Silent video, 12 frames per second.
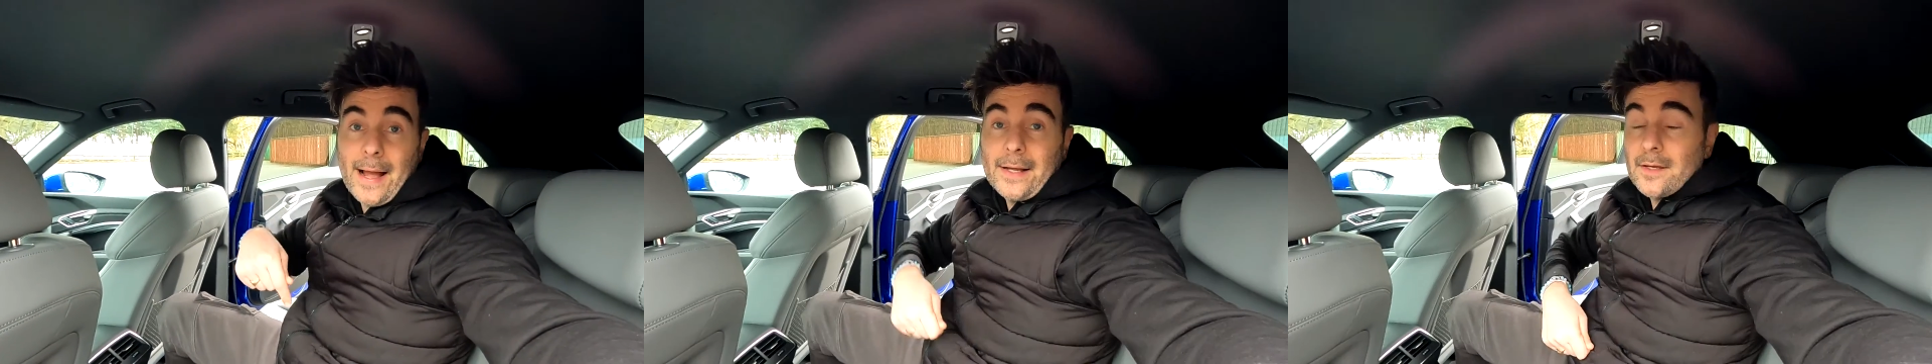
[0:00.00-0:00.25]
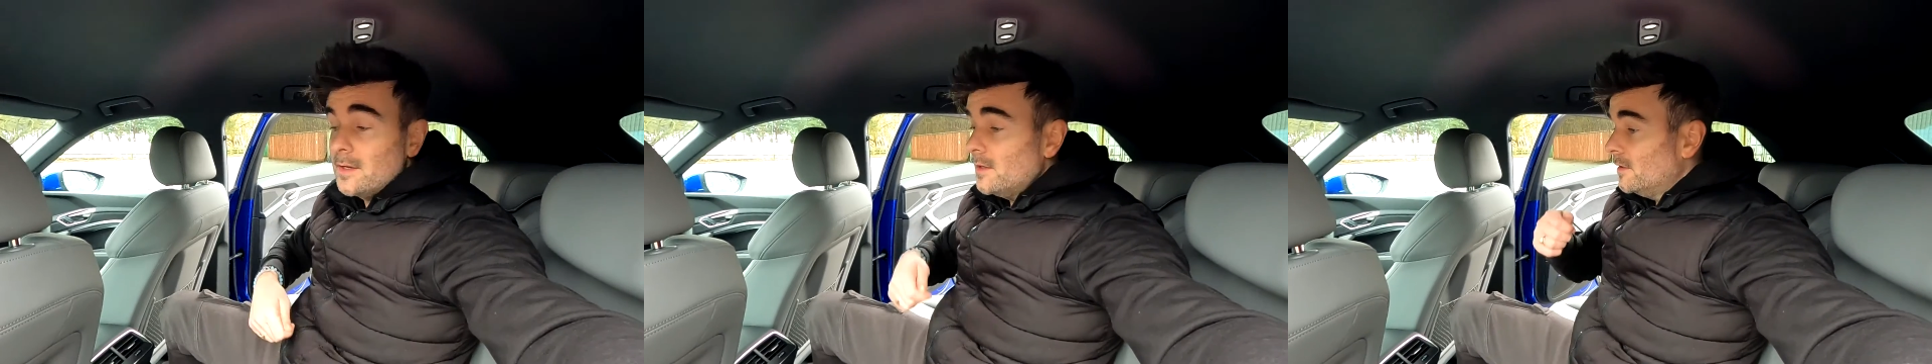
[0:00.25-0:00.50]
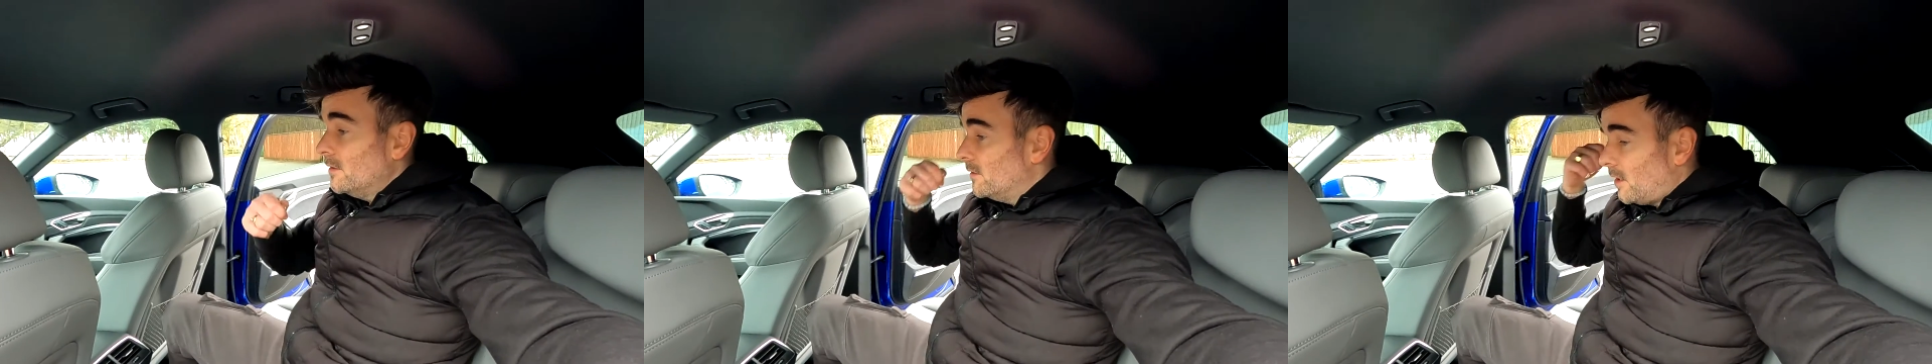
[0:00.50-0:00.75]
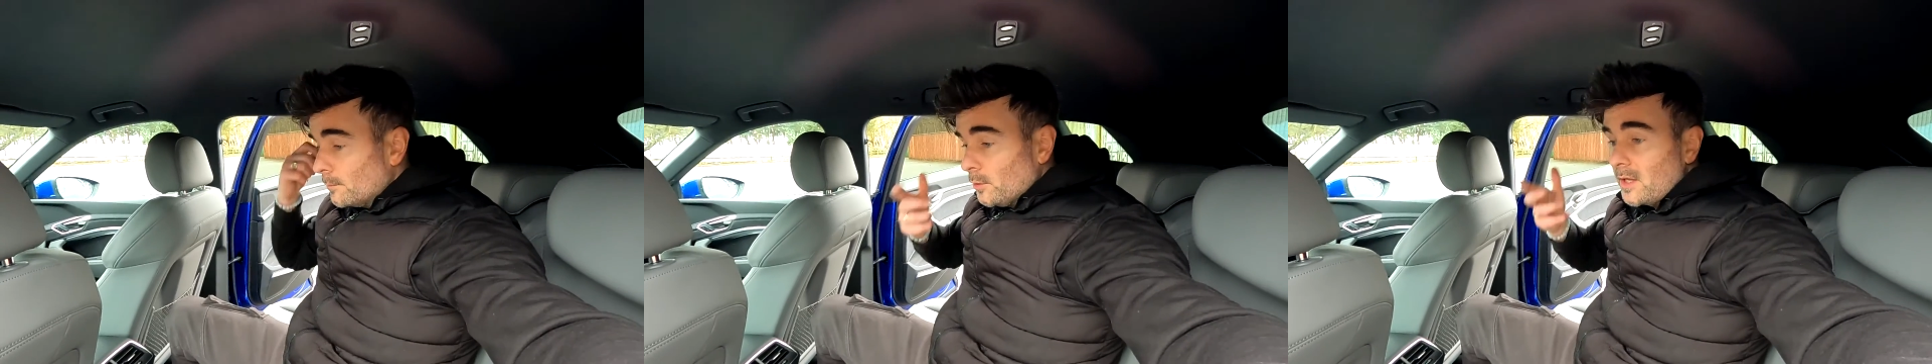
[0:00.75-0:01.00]
back,
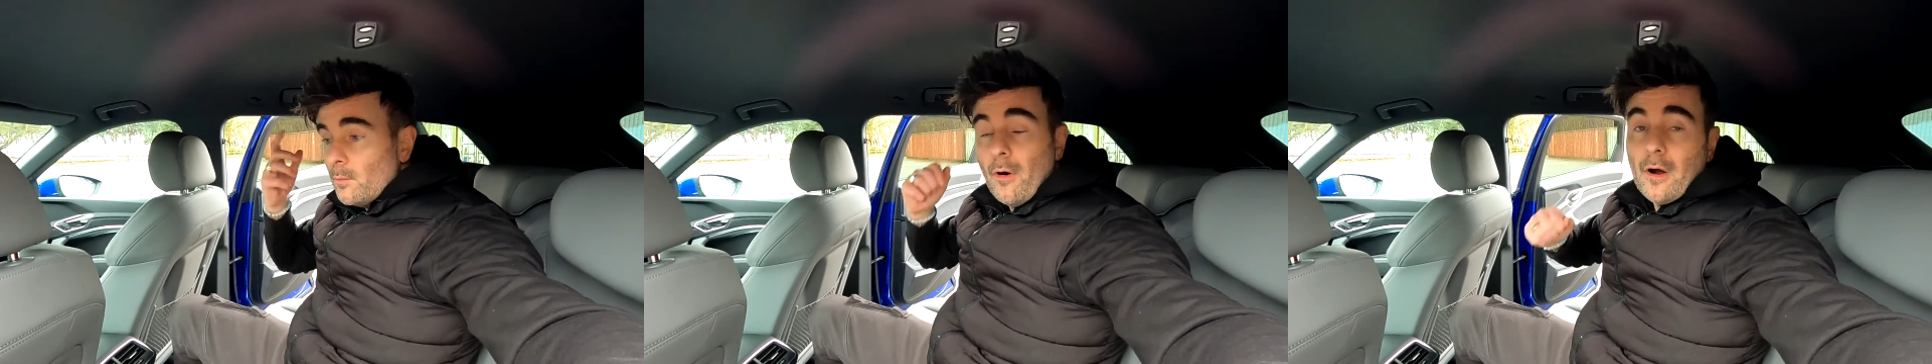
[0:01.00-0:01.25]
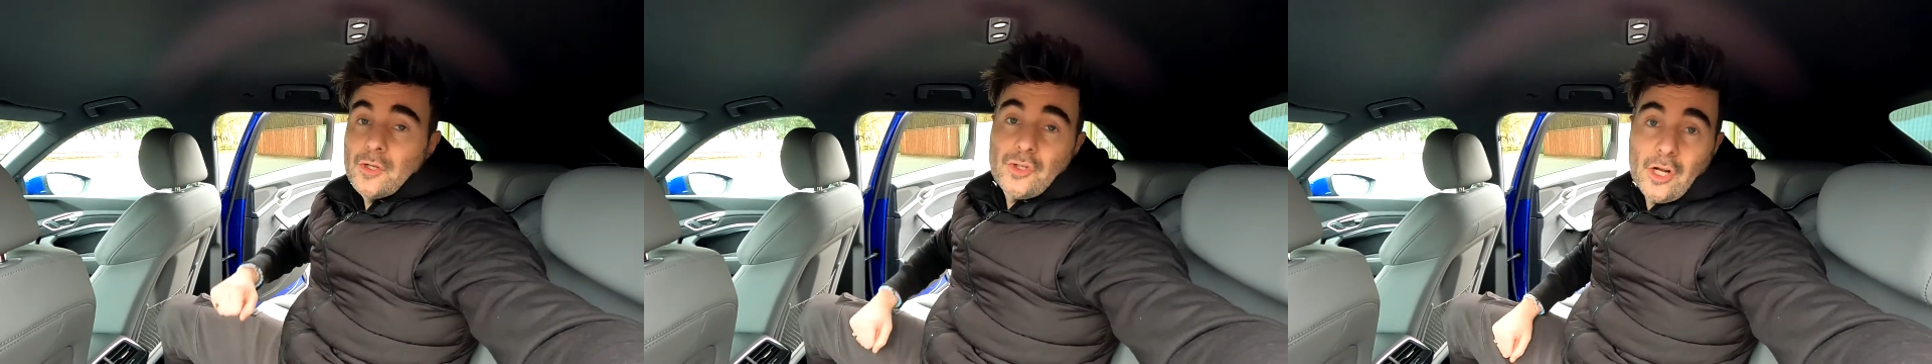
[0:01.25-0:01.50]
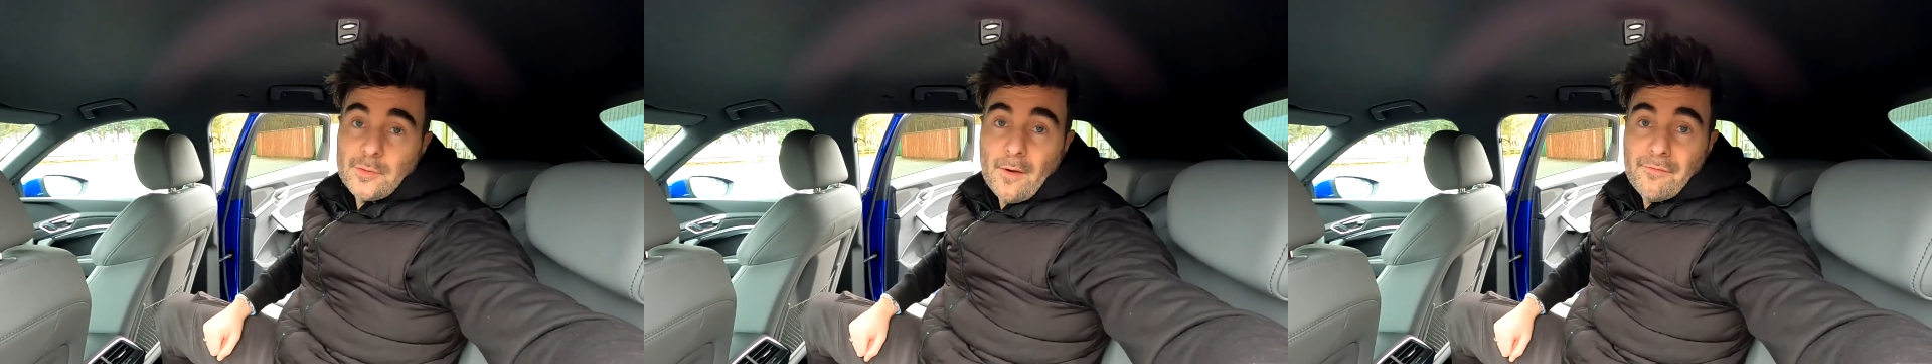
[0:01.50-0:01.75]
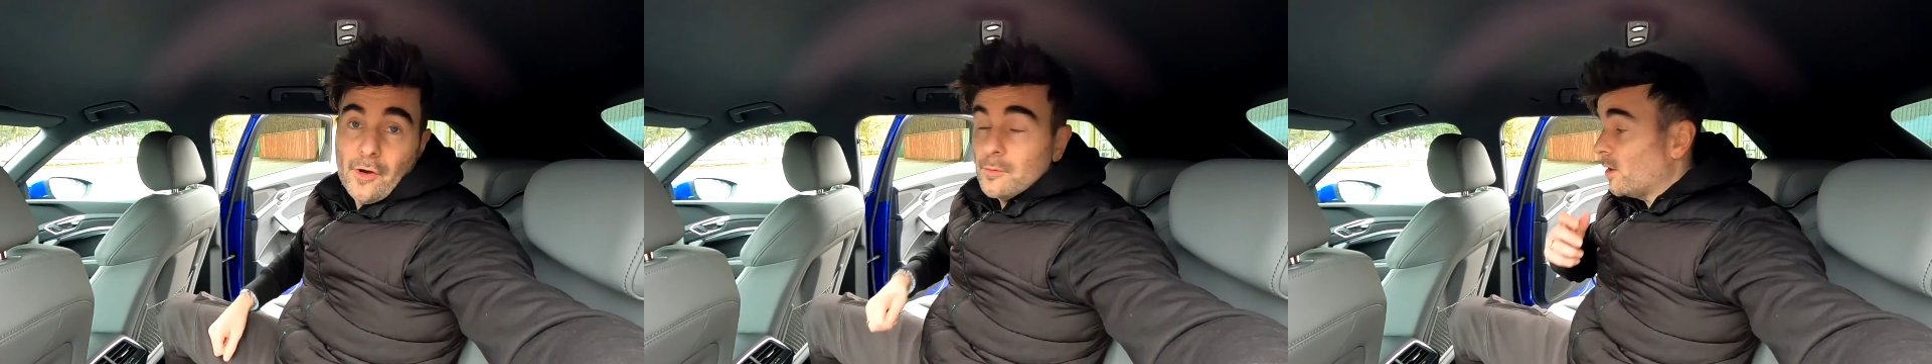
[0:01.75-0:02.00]
I'm looking where I can charge
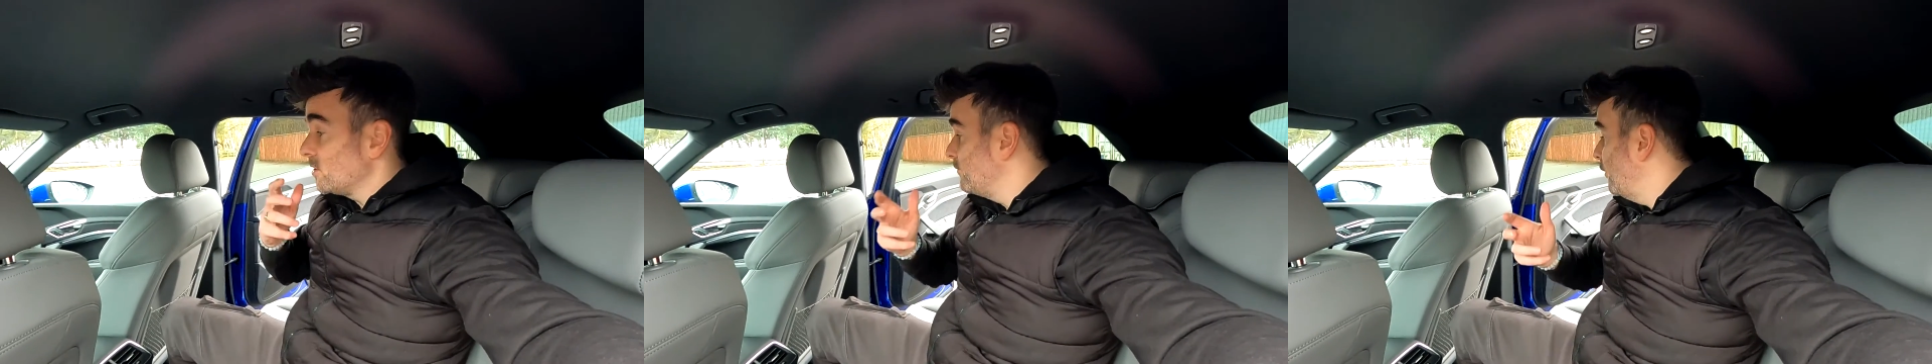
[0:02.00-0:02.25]
my phone, my